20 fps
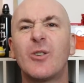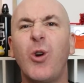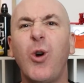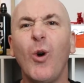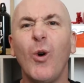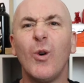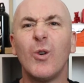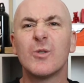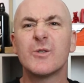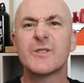
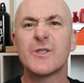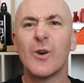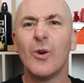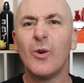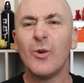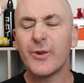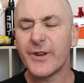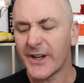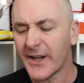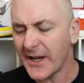Cause
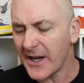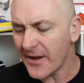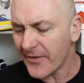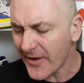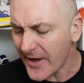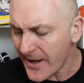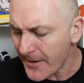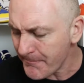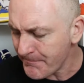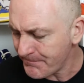all
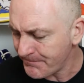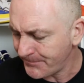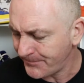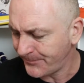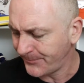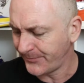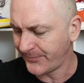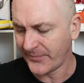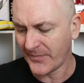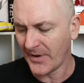together,
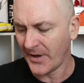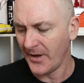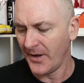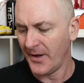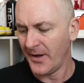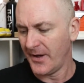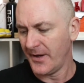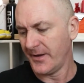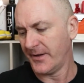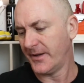
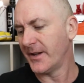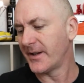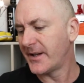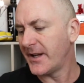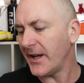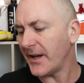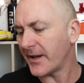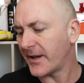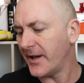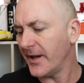you
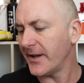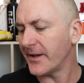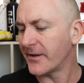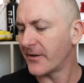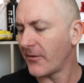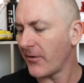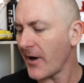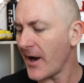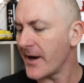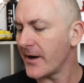get Kid
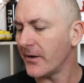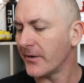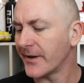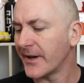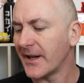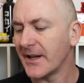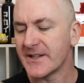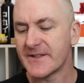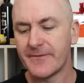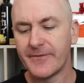Crayon.
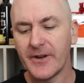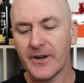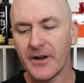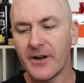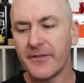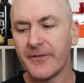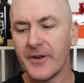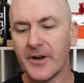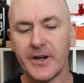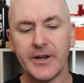He is
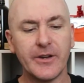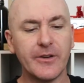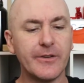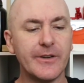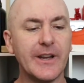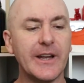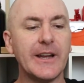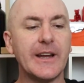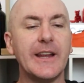very unique.